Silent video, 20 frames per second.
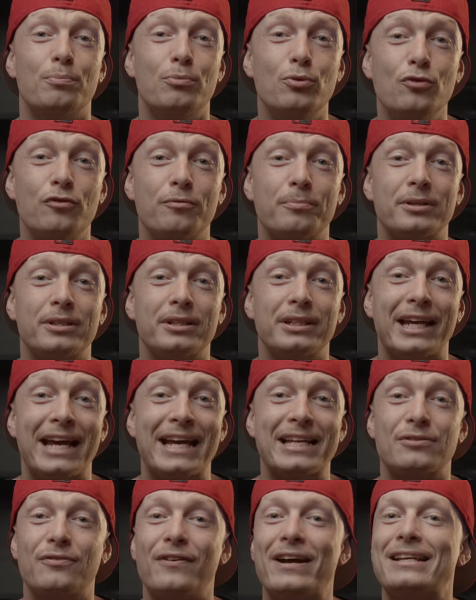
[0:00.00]
movement
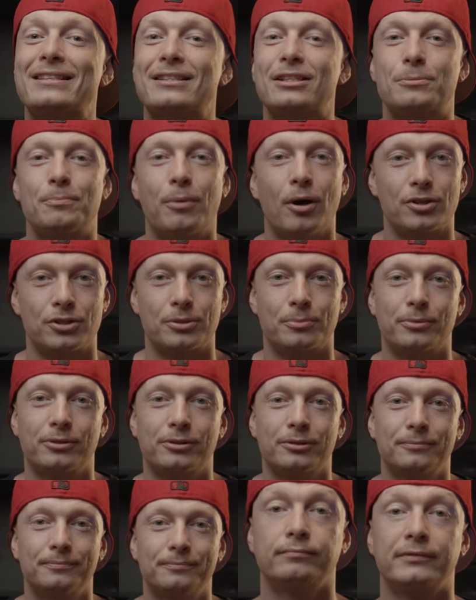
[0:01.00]
as fast as possible.
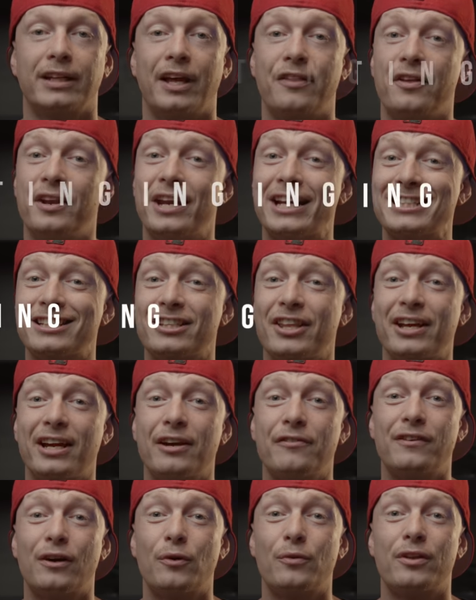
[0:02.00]
And the next thing I
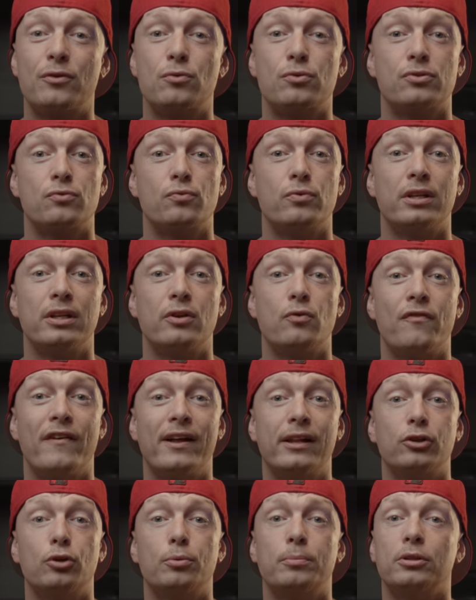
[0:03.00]
found that was really
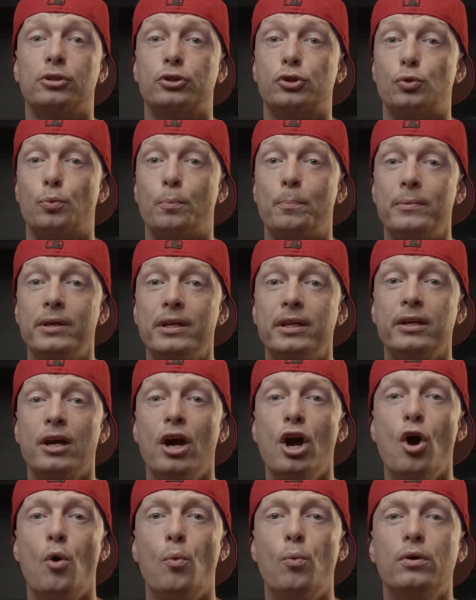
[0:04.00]
valuable to me
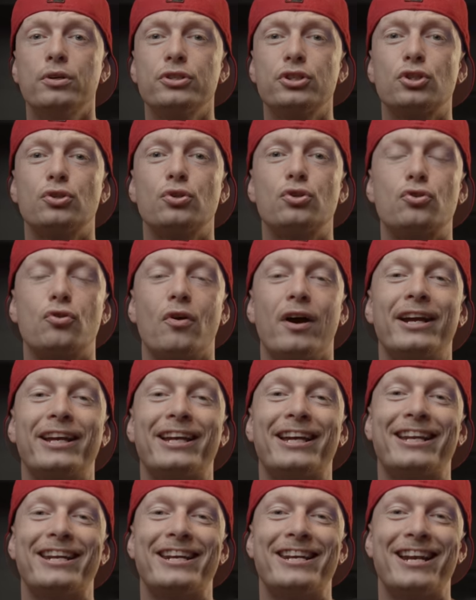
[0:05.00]
was to try
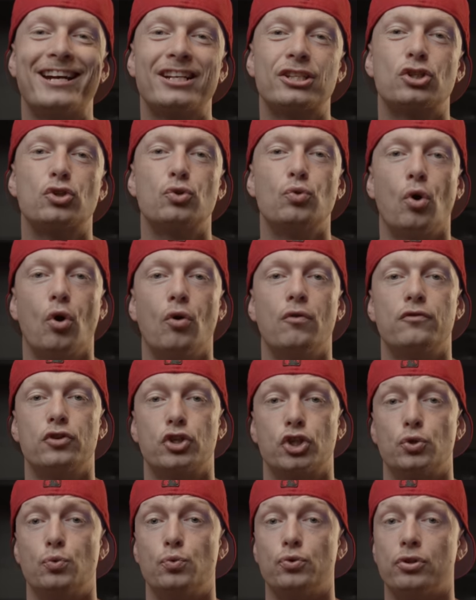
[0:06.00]
and not to
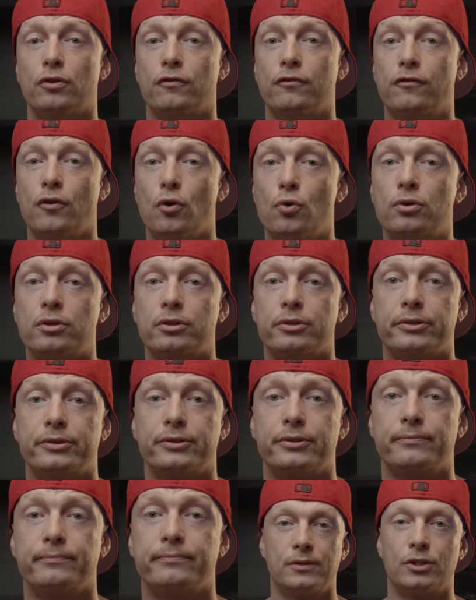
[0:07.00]
overshoot your
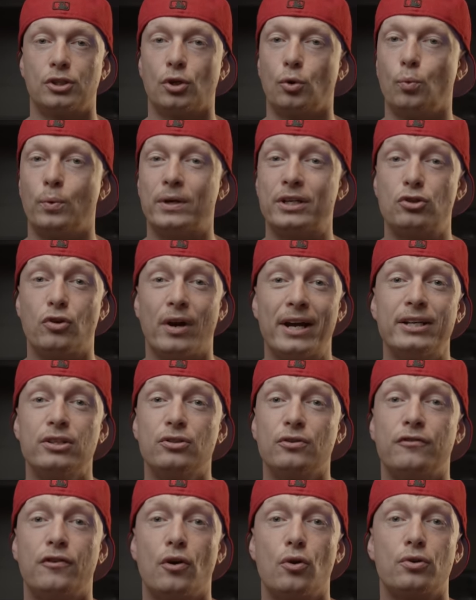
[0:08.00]
focus. So when trying
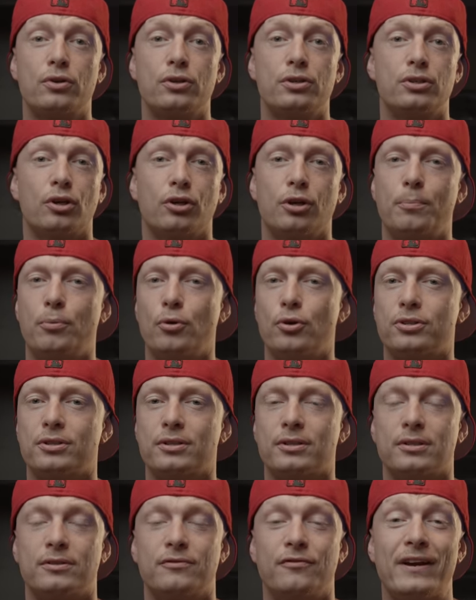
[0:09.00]
to focus on a
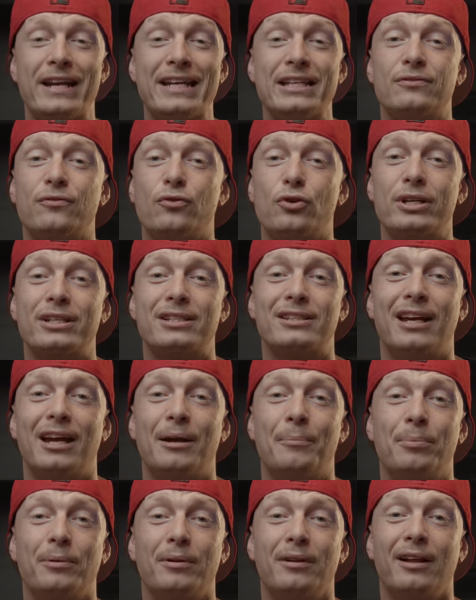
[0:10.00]
person's face, for
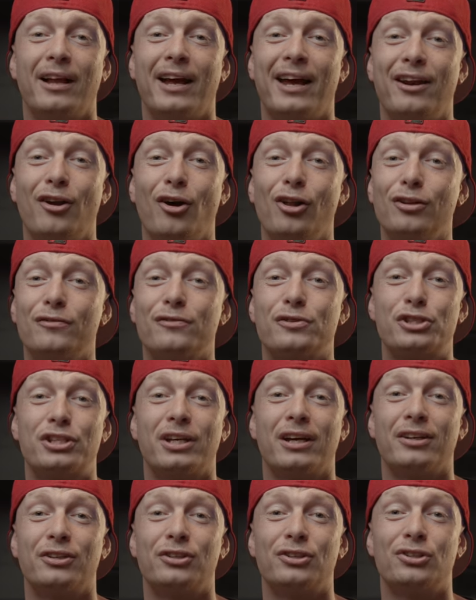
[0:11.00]
example, and all of a
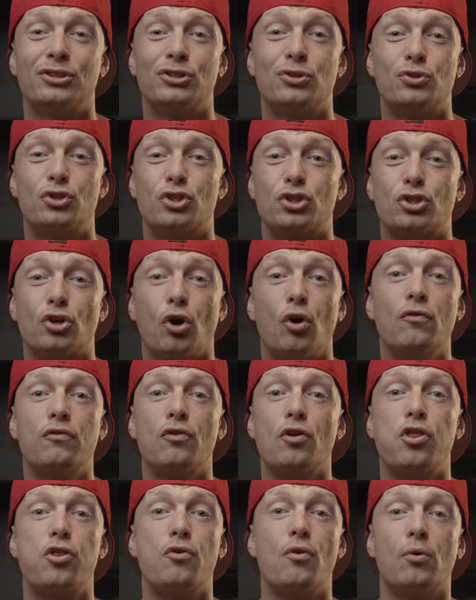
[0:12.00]
sudden you just
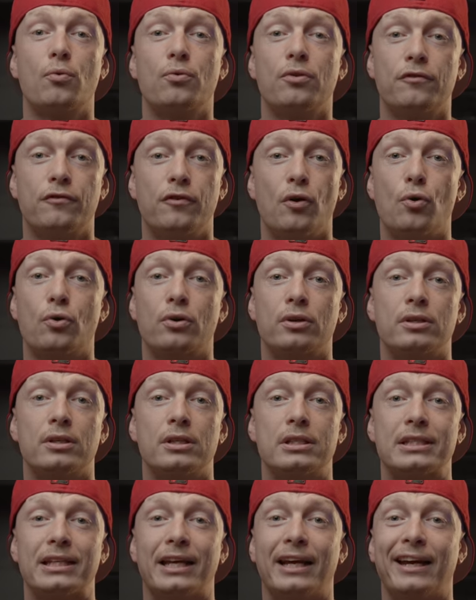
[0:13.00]
overthrown the
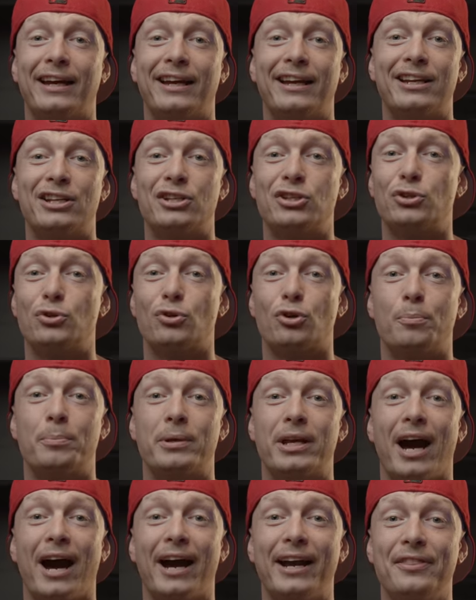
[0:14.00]
focus and you're
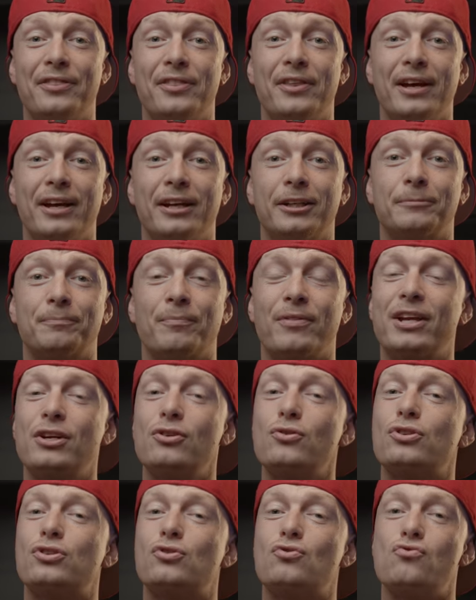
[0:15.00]
behind that, that
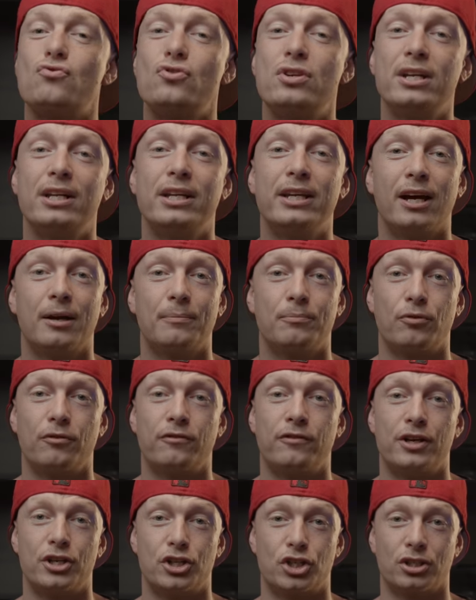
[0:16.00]
looks really
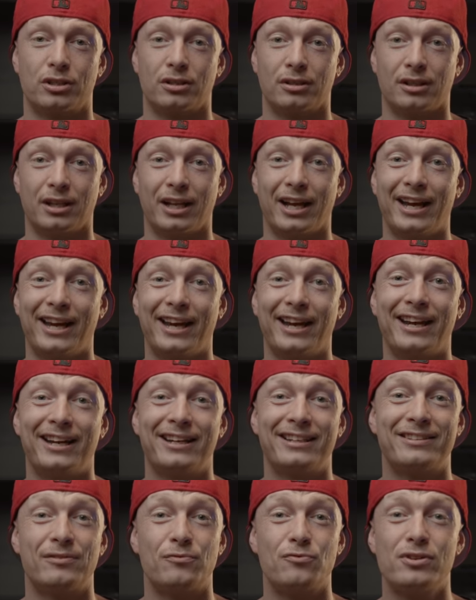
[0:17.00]
unprofessional
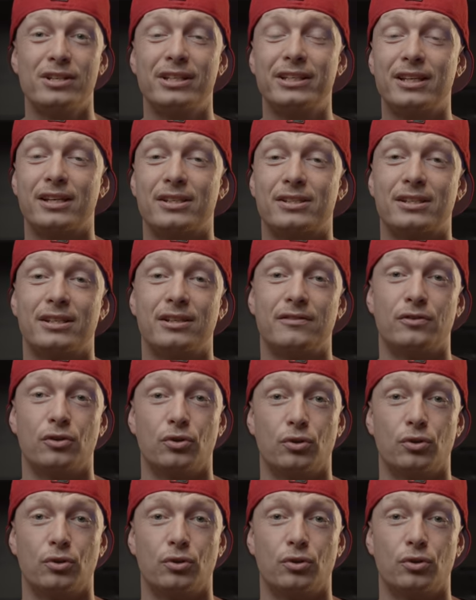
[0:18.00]
and really doesn't give a